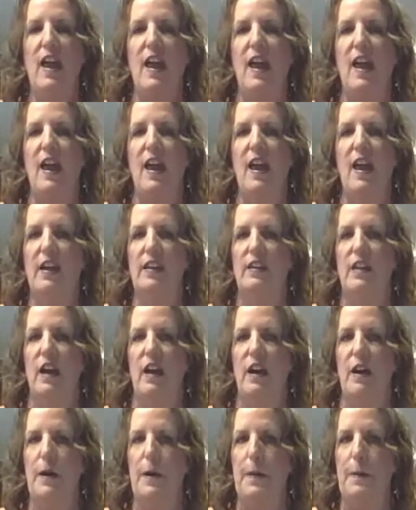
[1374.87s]
And
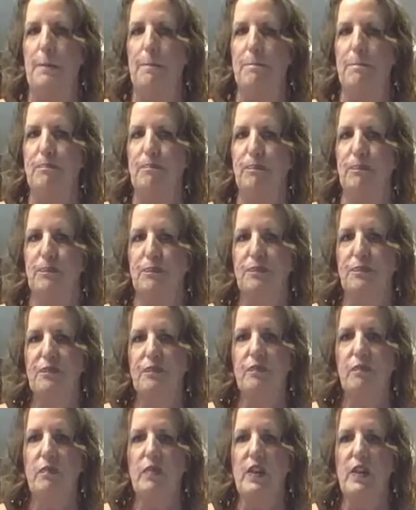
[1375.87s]

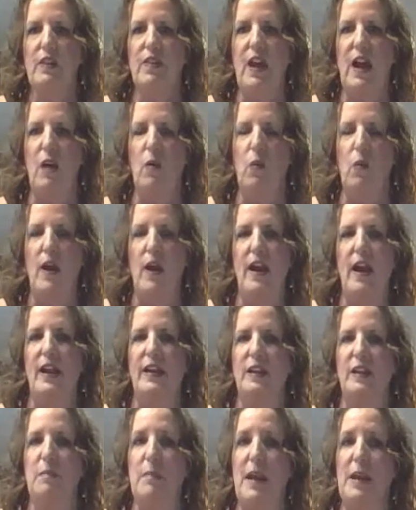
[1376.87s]
that way I
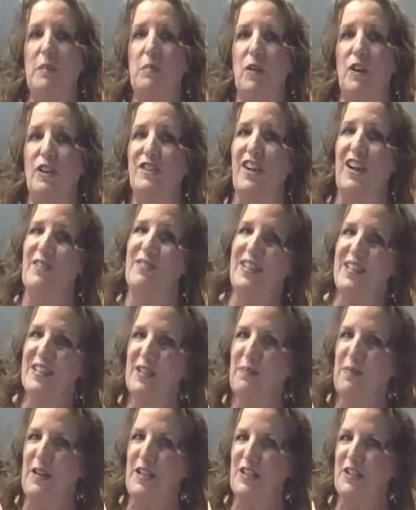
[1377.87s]
can make more great
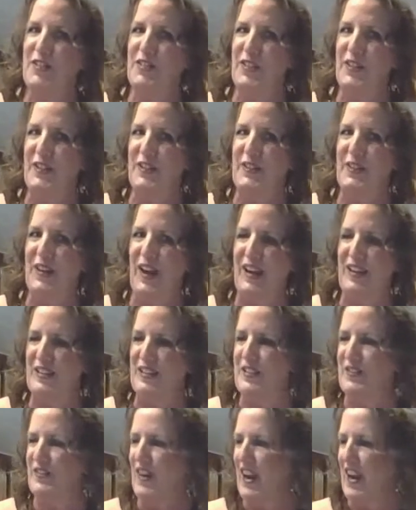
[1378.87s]
recipes for you
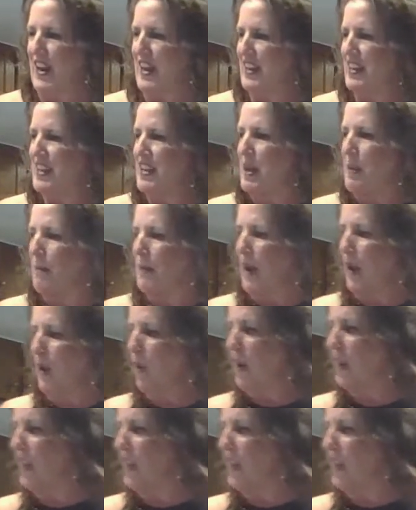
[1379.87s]
guys, right? But